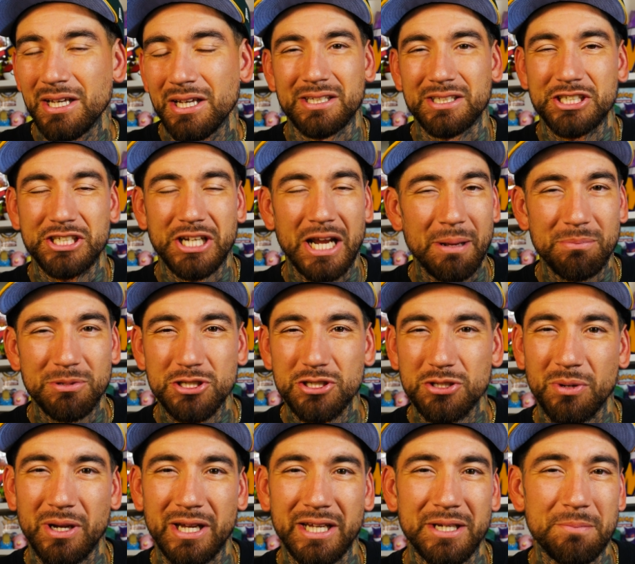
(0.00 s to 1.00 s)
shapes
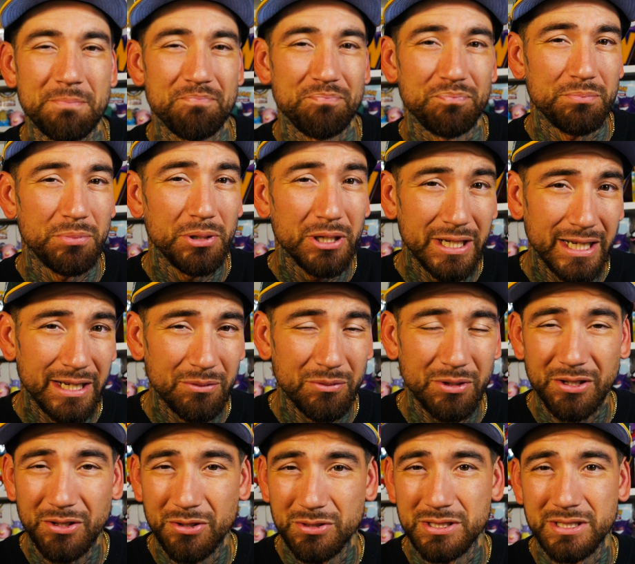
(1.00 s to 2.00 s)
so I can put it in one
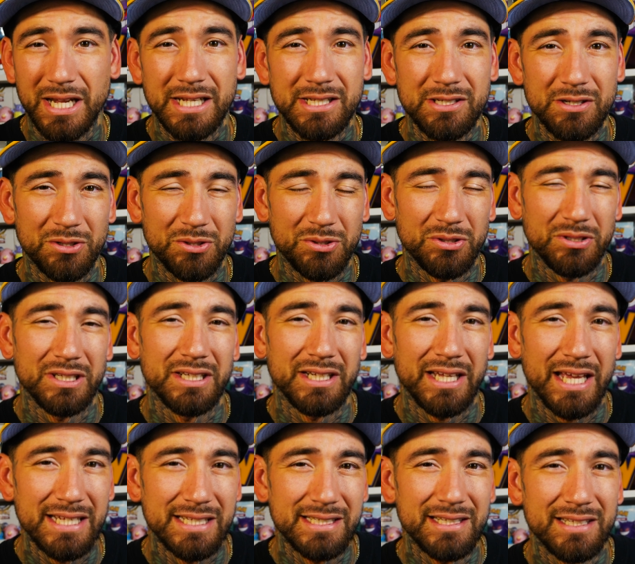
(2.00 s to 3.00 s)
of those nice acrylic
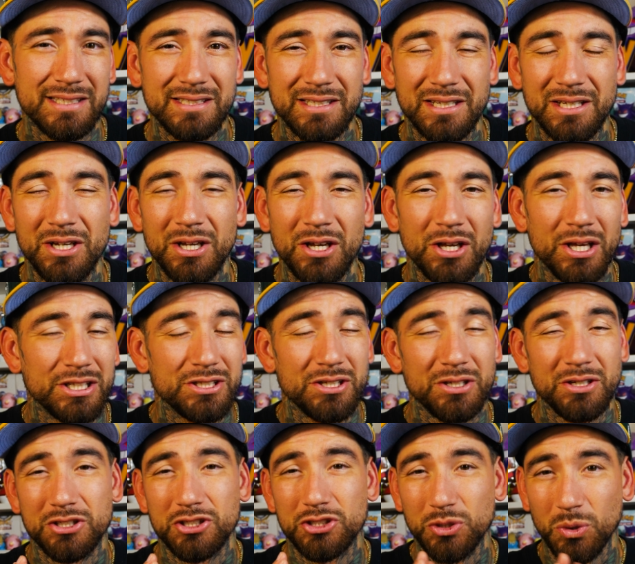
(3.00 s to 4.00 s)
cases
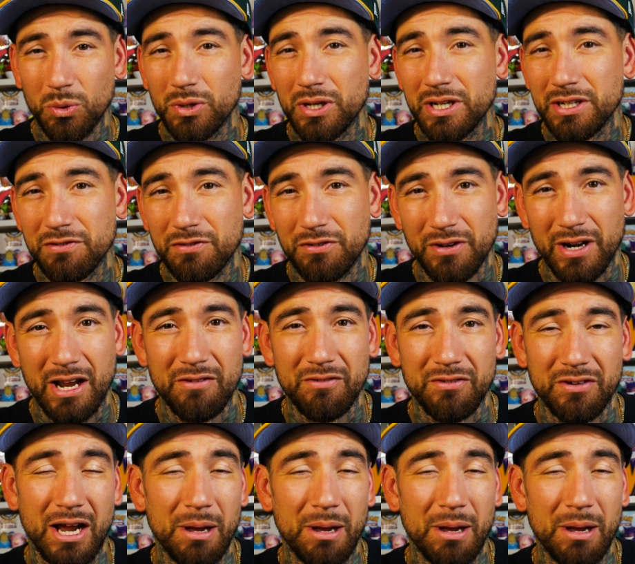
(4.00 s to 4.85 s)
to store it forever.